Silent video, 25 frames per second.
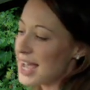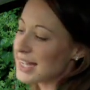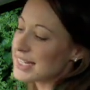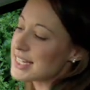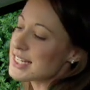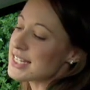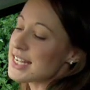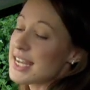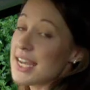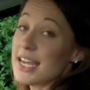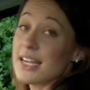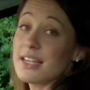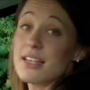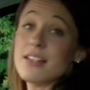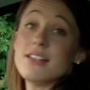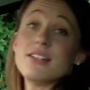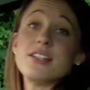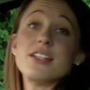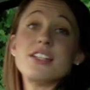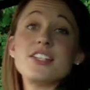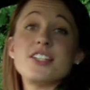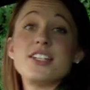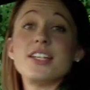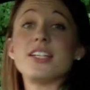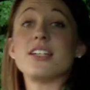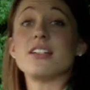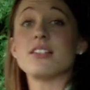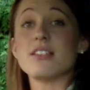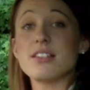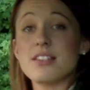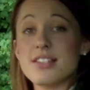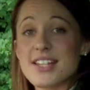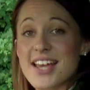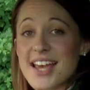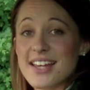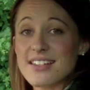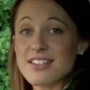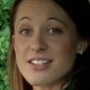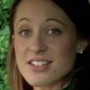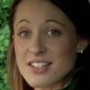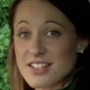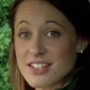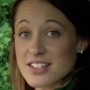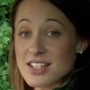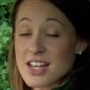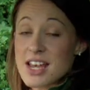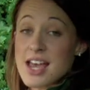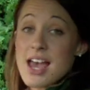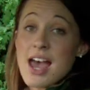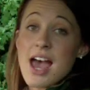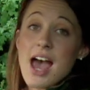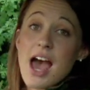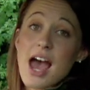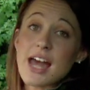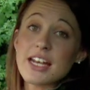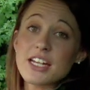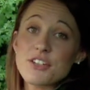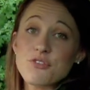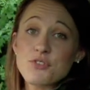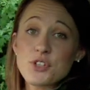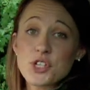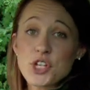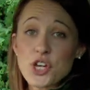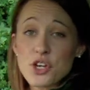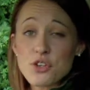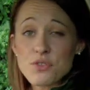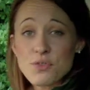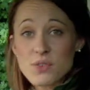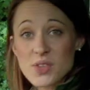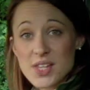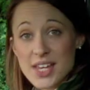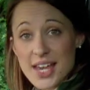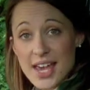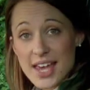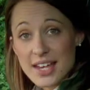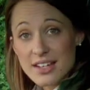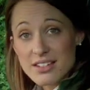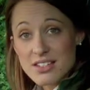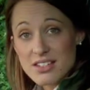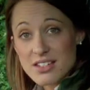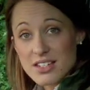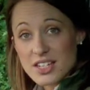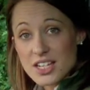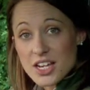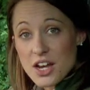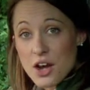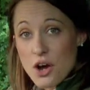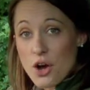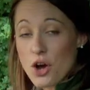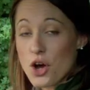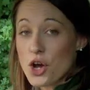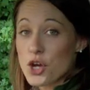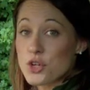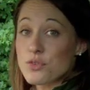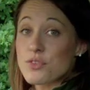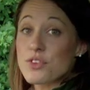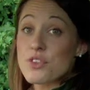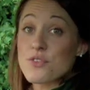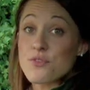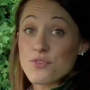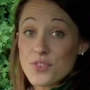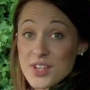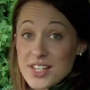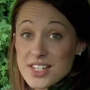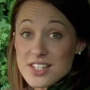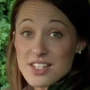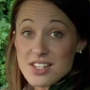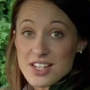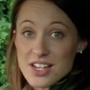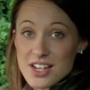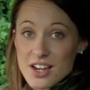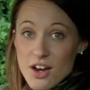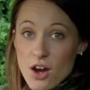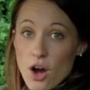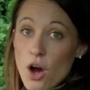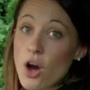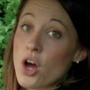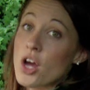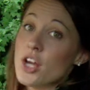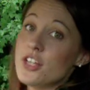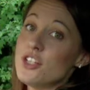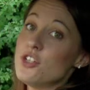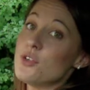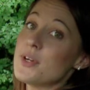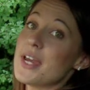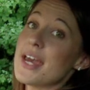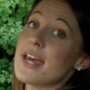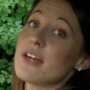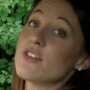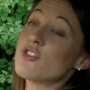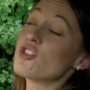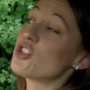and air conditioning as standard. And if you go for the XTR over the VTR, you get a